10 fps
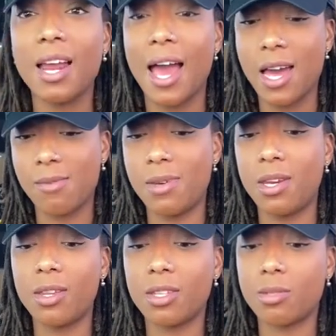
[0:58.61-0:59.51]
I had a
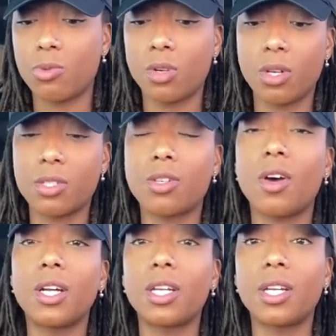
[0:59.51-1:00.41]
meeting this morning, so
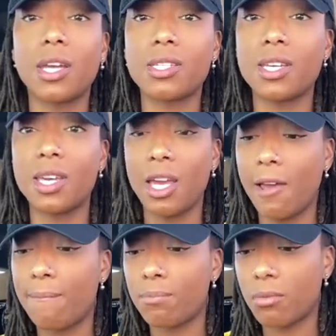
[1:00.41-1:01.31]
I didn't get to
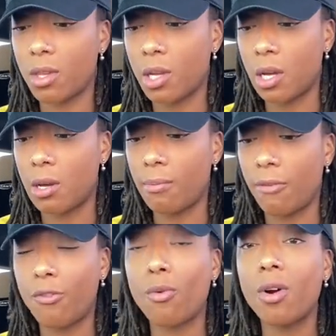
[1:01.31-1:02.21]
eat uh,
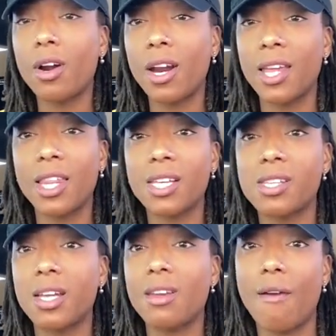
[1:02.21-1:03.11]
before. And they
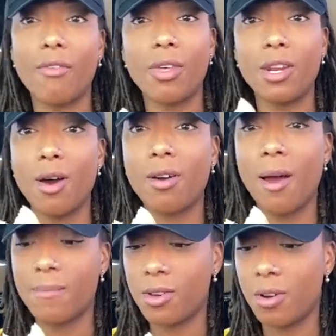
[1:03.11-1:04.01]
said definitely don't
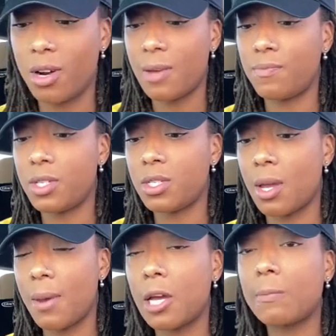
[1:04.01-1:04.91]
come here empty
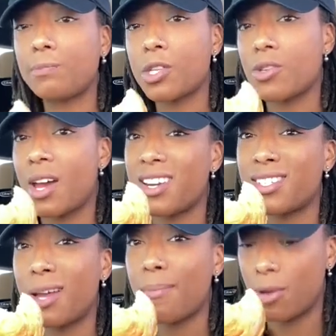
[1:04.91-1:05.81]
stomach. So I had to
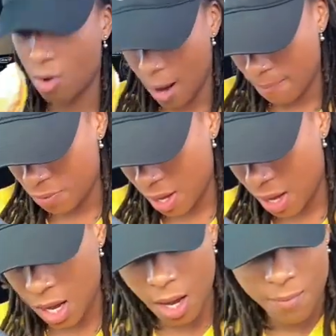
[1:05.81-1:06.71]
stop and grab
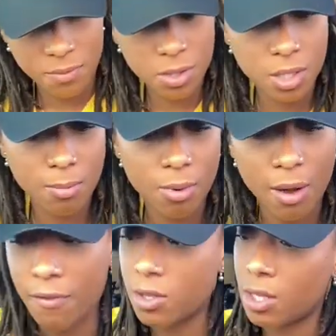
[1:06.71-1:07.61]
ah some
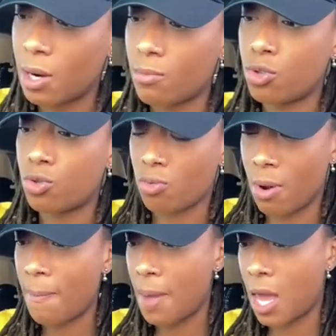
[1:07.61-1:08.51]
breakfast that I'm
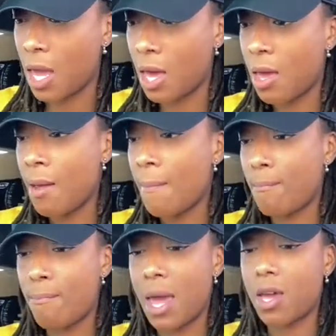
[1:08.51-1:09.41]
dripping
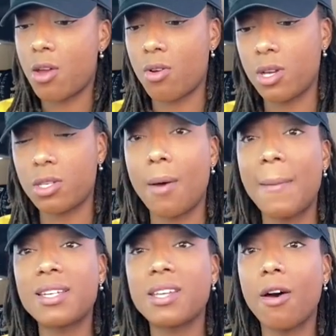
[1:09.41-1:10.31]
bacon grease on
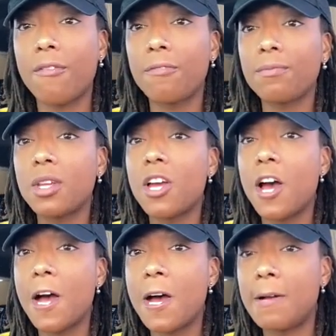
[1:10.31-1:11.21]
myself.
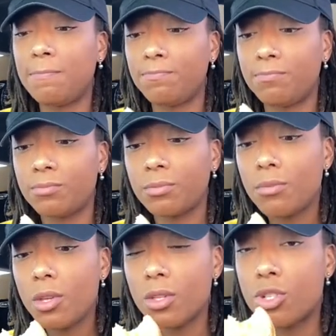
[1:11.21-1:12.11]
Um,
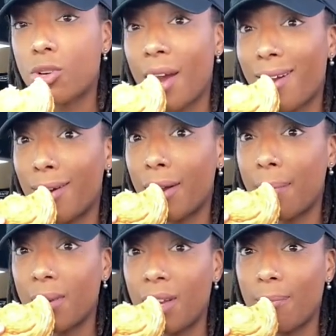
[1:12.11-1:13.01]
to try to hurry
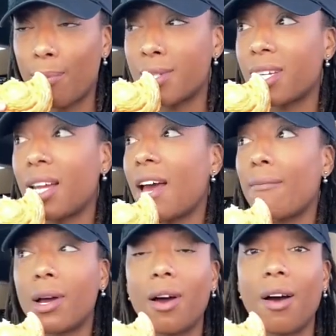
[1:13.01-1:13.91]
up and eat. Plus, I didn't have
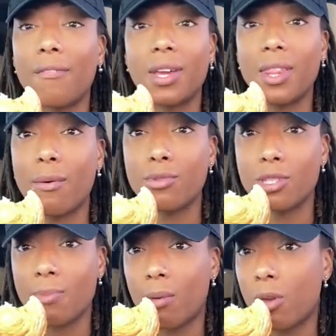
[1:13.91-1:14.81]
my coffee, and that would
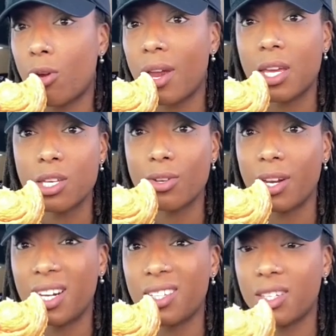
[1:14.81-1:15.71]
just make me cranky, so I
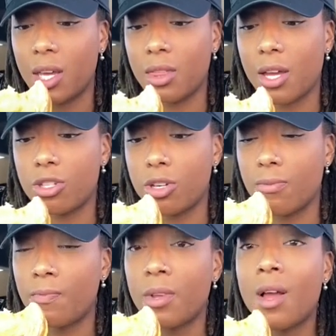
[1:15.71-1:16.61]
needed to get that
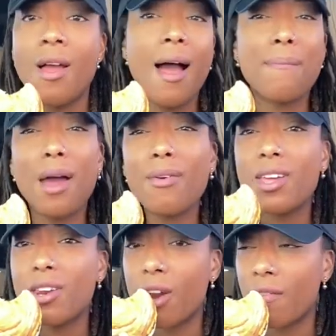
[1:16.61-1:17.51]
too. I'm not
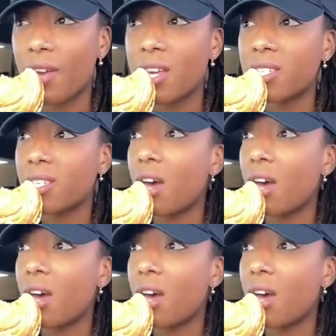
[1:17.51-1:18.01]
really nervous.